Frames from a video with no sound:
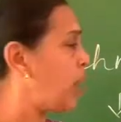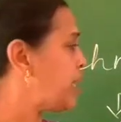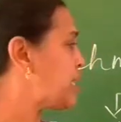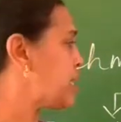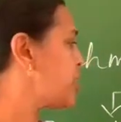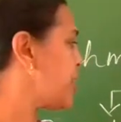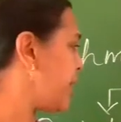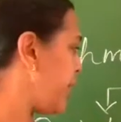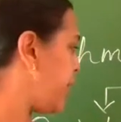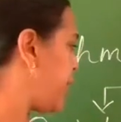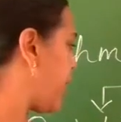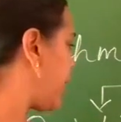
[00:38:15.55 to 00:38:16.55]
One such in
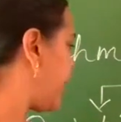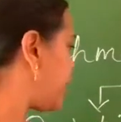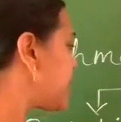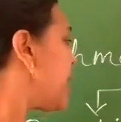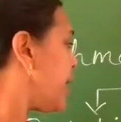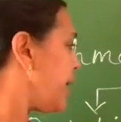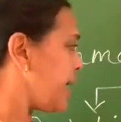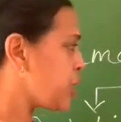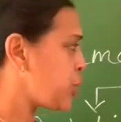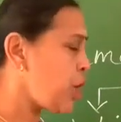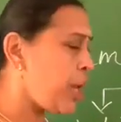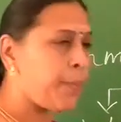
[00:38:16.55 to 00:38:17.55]
India is
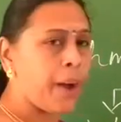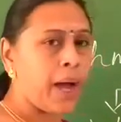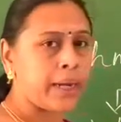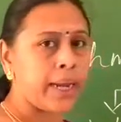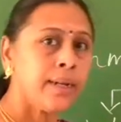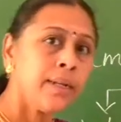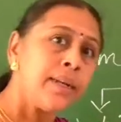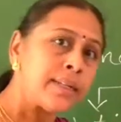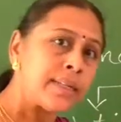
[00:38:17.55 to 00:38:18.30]
National Park and